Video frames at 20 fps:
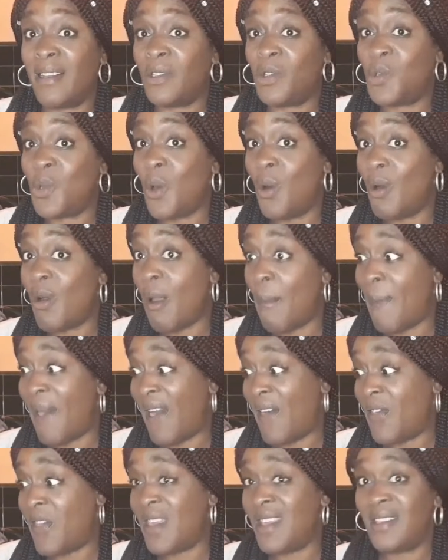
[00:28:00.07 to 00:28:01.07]
and talk
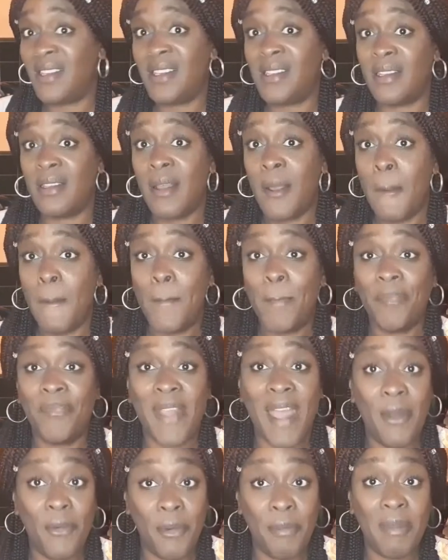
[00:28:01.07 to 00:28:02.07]
about this.
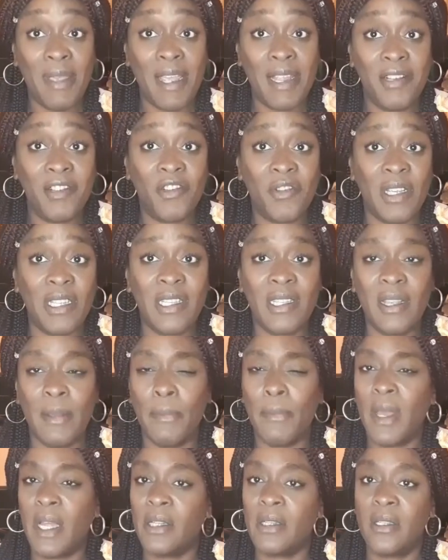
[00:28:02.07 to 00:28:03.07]
That would be
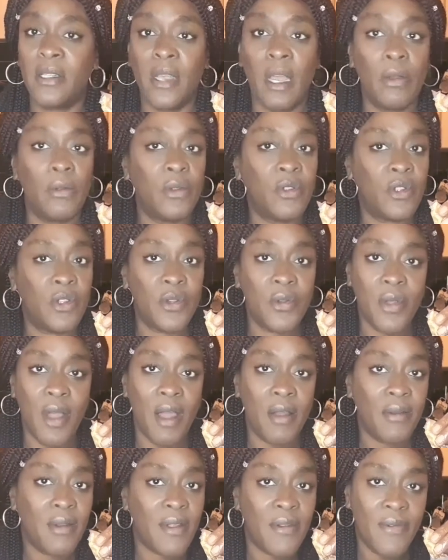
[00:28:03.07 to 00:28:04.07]
interesting, but don't do
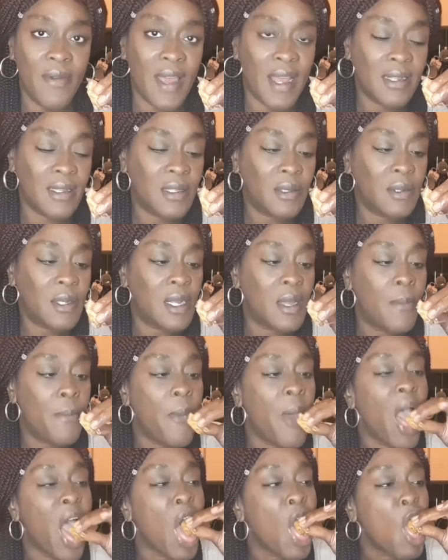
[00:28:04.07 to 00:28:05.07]
OnlyFans with him.